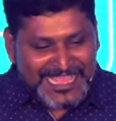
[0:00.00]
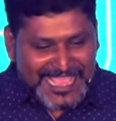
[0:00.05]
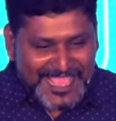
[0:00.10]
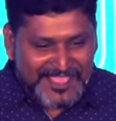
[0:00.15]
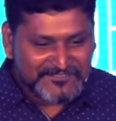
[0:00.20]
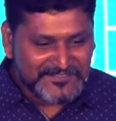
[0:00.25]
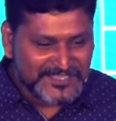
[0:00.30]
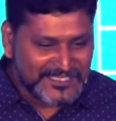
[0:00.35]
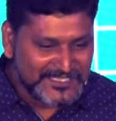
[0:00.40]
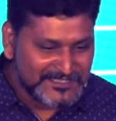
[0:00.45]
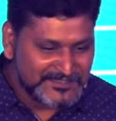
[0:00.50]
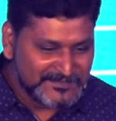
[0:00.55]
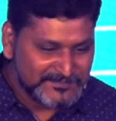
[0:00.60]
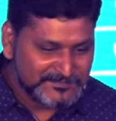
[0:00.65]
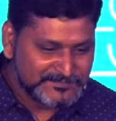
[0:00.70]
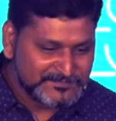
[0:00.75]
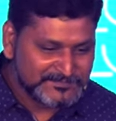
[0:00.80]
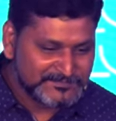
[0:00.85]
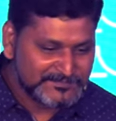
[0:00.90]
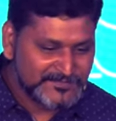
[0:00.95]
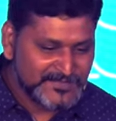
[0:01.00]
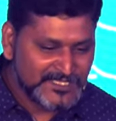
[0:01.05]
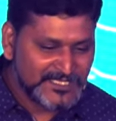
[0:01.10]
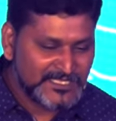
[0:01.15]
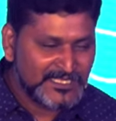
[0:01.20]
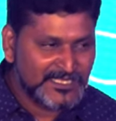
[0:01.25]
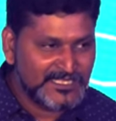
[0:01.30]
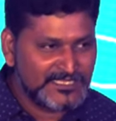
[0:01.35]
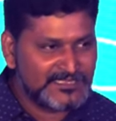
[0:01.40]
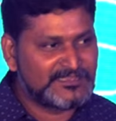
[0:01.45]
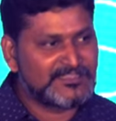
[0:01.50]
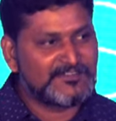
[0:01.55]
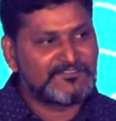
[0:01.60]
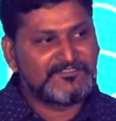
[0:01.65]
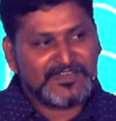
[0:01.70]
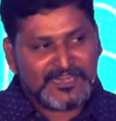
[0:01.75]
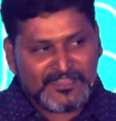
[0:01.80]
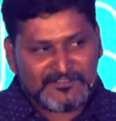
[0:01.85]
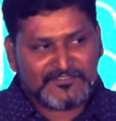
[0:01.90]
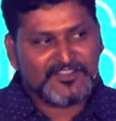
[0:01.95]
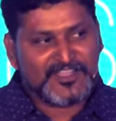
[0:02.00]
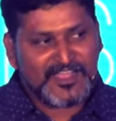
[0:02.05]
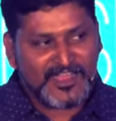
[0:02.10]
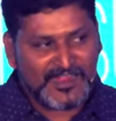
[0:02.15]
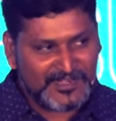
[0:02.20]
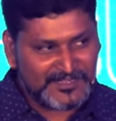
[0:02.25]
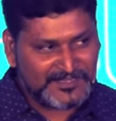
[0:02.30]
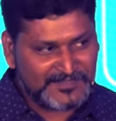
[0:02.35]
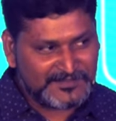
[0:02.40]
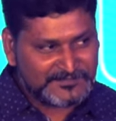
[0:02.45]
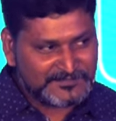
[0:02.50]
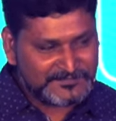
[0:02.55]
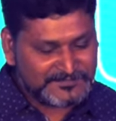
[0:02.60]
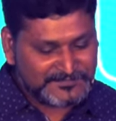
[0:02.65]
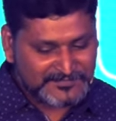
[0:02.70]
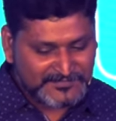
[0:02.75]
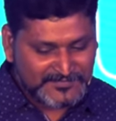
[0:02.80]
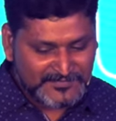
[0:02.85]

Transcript: In heaven, the will of God